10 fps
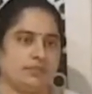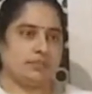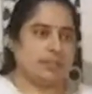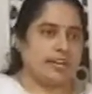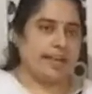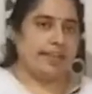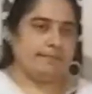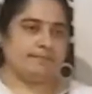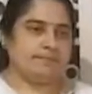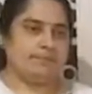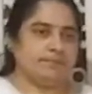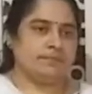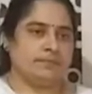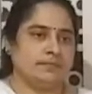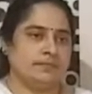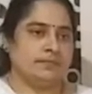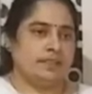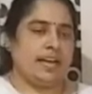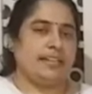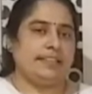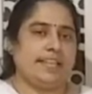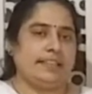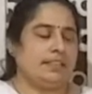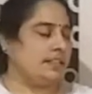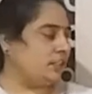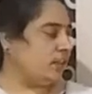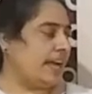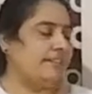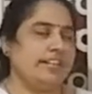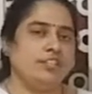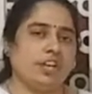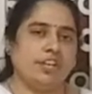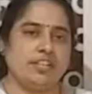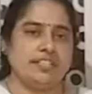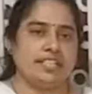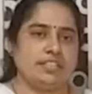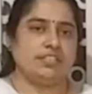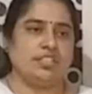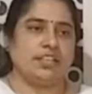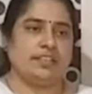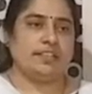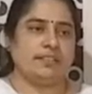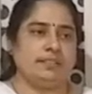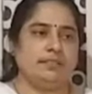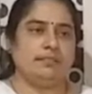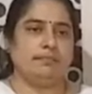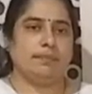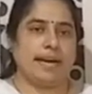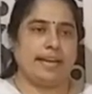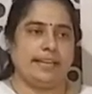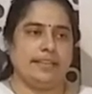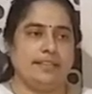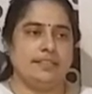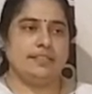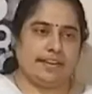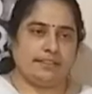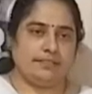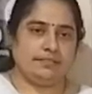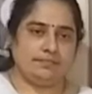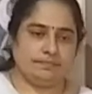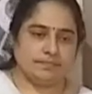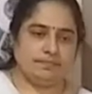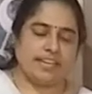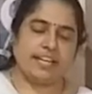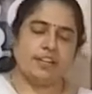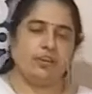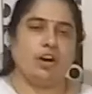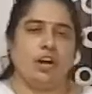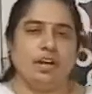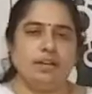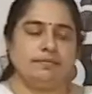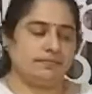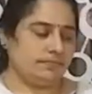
Okay? I think you have enjoyed your session, children. Bye. Thank you all.